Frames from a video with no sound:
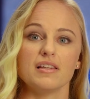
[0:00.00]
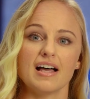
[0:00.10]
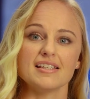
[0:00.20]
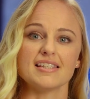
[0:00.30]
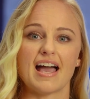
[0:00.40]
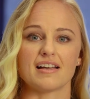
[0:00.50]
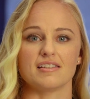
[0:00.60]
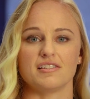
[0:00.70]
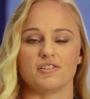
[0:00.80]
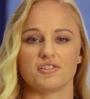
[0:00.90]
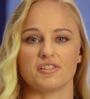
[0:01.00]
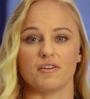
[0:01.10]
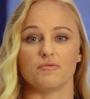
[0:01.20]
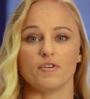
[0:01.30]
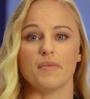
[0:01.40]
plus access your
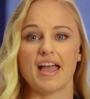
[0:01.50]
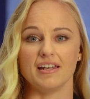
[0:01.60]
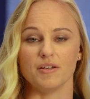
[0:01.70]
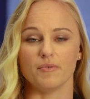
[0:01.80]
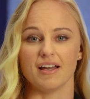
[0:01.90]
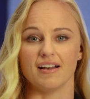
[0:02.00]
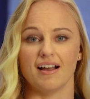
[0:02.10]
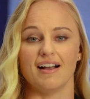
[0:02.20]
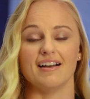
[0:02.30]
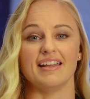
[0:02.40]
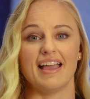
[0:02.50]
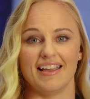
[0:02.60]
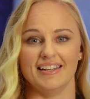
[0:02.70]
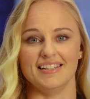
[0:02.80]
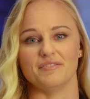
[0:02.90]
stuff from anywhere on
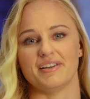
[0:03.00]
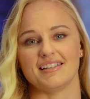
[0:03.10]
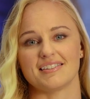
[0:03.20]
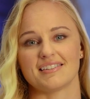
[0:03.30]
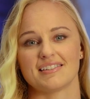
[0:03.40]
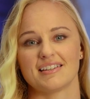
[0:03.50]
any device.